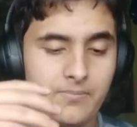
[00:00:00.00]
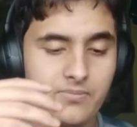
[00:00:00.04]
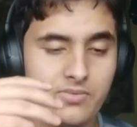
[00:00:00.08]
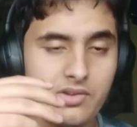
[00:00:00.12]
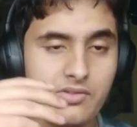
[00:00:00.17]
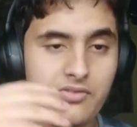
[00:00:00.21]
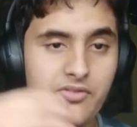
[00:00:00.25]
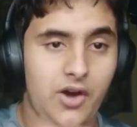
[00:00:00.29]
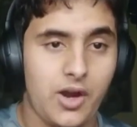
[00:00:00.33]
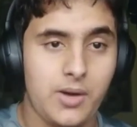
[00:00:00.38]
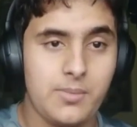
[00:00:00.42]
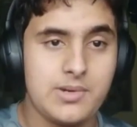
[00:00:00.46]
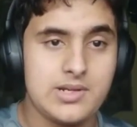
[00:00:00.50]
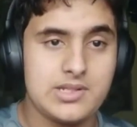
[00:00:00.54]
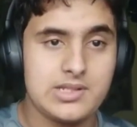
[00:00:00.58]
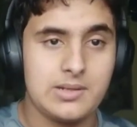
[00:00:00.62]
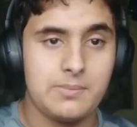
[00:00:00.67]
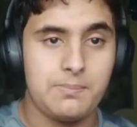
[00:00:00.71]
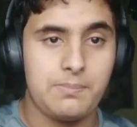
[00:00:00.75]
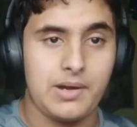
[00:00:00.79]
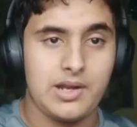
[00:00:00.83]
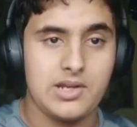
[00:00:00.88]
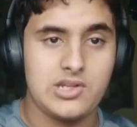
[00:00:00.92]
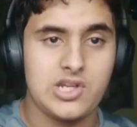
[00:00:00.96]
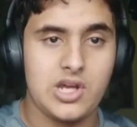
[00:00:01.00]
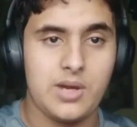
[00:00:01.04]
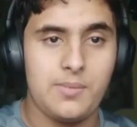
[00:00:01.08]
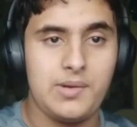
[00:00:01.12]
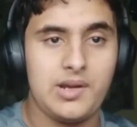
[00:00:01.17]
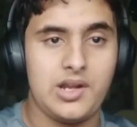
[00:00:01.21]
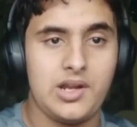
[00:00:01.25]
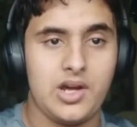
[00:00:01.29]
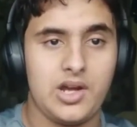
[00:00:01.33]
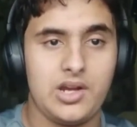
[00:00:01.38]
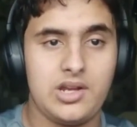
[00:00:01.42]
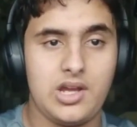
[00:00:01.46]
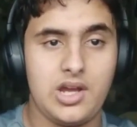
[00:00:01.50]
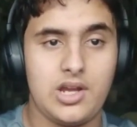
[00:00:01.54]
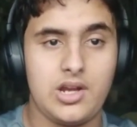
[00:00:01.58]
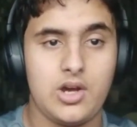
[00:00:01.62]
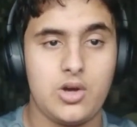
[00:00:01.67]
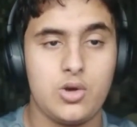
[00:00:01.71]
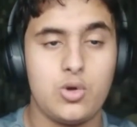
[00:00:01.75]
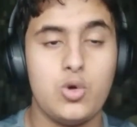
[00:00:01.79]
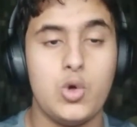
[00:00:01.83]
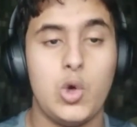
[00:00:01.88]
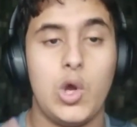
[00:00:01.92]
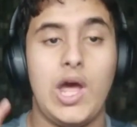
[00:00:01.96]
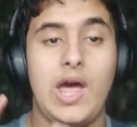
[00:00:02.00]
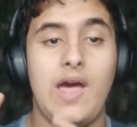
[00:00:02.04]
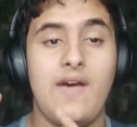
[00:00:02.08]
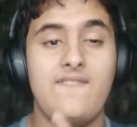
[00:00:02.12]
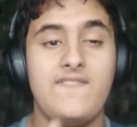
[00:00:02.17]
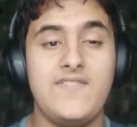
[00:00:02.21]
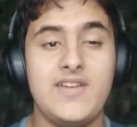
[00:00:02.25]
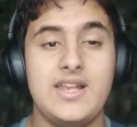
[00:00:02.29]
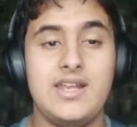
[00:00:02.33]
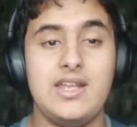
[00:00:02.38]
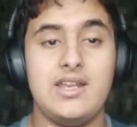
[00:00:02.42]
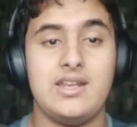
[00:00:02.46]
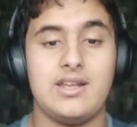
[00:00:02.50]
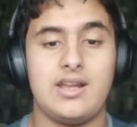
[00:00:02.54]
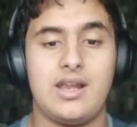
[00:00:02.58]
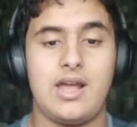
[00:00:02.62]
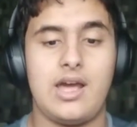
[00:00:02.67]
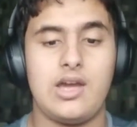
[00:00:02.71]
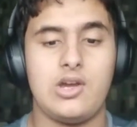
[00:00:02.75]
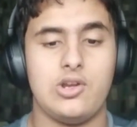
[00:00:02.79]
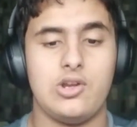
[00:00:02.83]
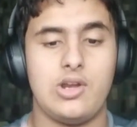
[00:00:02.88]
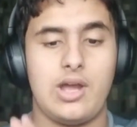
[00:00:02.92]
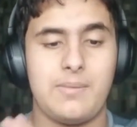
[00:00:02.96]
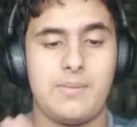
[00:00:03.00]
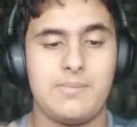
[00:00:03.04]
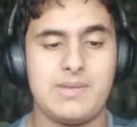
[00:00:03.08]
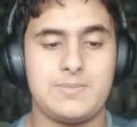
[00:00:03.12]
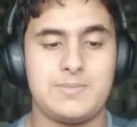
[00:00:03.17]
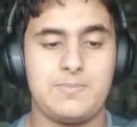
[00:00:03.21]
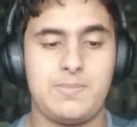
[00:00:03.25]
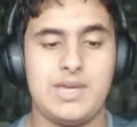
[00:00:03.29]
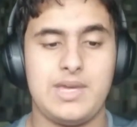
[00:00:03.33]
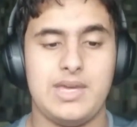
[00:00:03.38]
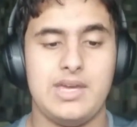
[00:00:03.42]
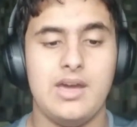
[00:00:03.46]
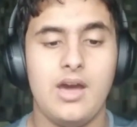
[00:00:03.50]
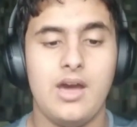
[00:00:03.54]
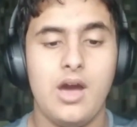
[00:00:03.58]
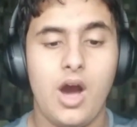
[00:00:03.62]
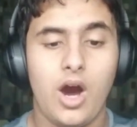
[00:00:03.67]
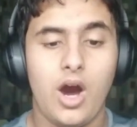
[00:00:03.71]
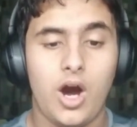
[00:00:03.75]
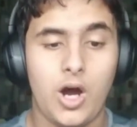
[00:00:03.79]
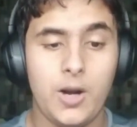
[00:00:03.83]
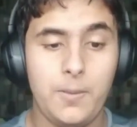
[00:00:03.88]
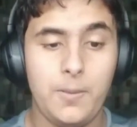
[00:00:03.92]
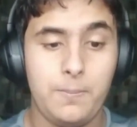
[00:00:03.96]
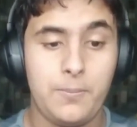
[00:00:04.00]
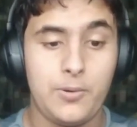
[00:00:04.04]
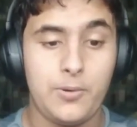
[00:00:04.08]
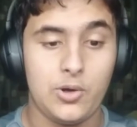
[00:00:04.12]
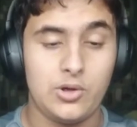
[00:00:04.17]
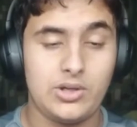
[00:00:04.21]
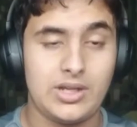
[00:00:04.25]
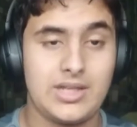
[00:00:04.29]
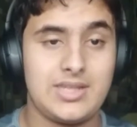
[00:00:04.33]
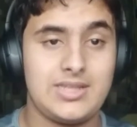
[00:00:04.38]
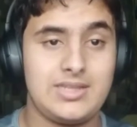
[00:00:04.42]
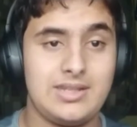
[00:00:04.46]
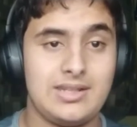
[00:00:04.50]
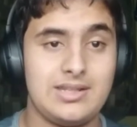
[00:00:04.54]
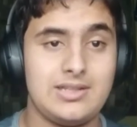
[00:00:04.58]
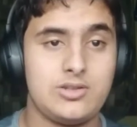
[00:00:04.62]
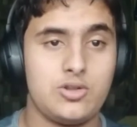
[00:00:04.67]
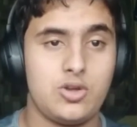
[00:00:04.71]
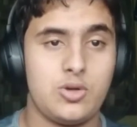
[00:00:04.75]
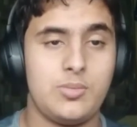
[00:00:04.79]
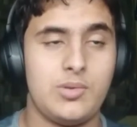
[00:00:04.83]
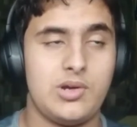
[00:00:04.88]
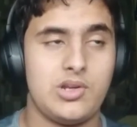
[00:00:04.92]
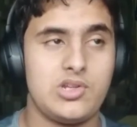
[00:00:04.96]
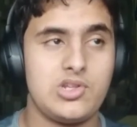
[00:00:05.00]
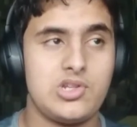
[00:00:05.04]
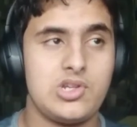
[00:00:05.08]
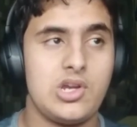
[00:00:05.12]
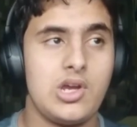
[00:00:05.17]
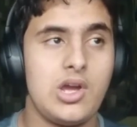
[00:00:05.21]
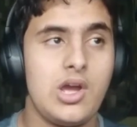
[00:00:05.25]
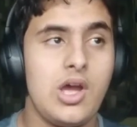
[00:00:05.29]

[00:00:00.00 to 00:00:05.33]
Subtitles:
farmers in Punjab and Haryana who heavily rely on MSP are protesting so much.